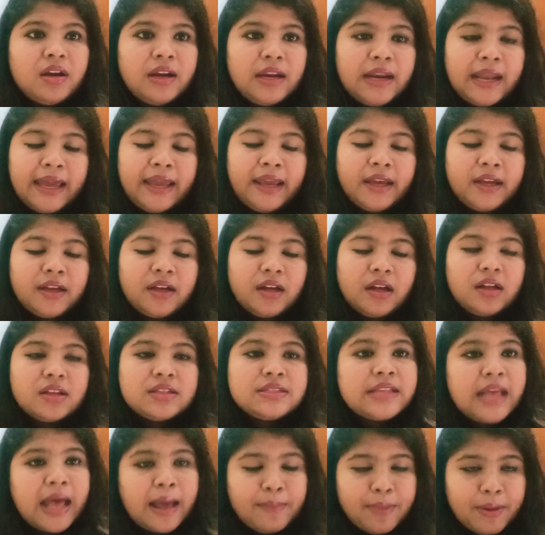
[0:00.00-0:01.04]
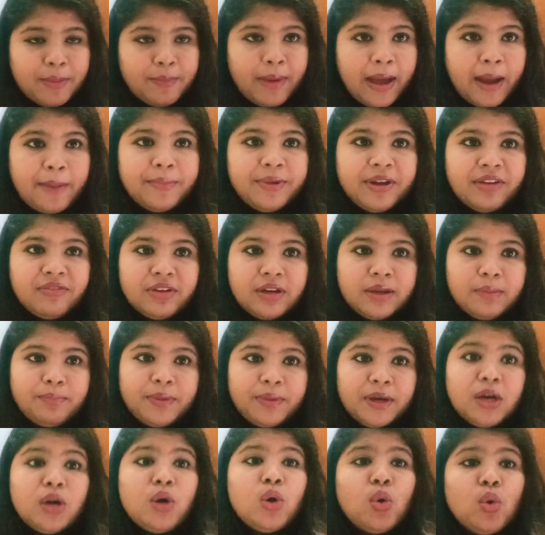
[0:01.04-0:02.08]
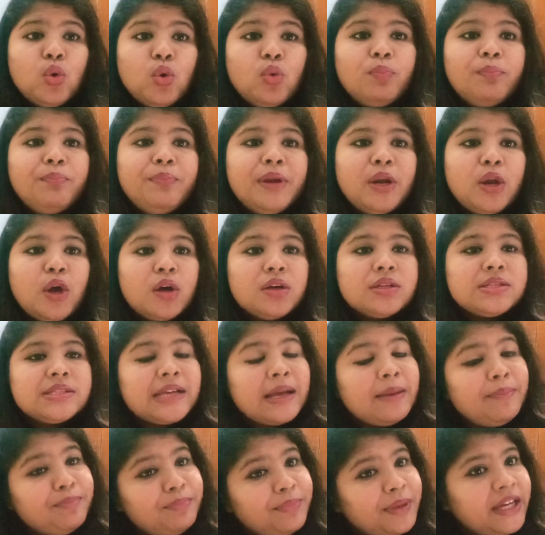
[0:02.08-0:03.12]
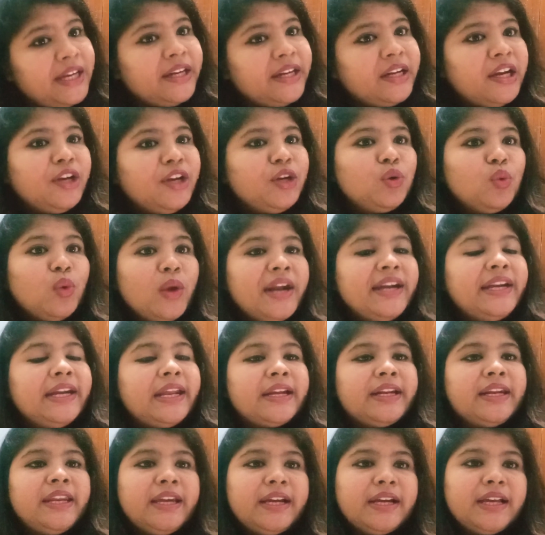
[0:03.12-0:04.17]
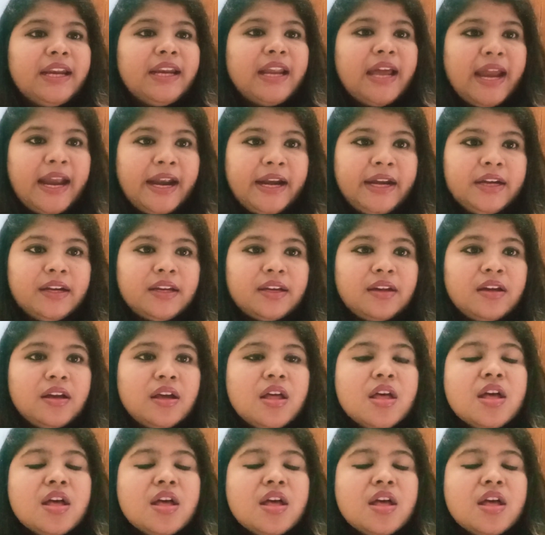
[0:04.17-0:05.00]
like a SAB ABAP developer who belongs completely to a technical end.